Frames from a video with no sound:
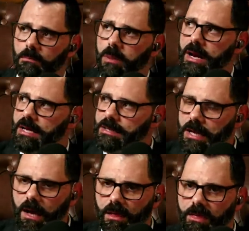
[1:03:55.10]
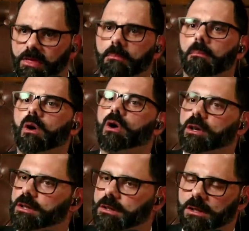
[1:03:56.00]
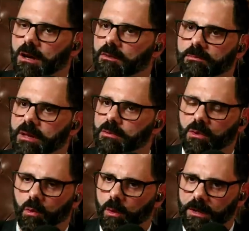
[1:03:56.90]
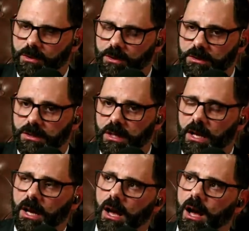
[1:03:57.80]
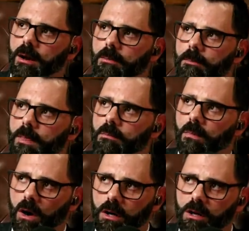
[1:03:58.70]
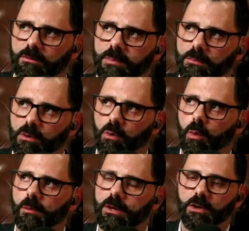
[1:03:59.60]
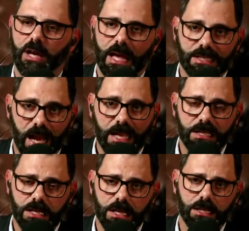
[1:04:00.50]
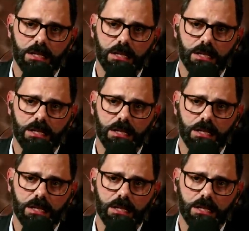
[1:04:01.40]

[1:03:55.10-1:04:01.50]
But it is not the mark of biblical womanhood. The mark of biblical womanhood, as I see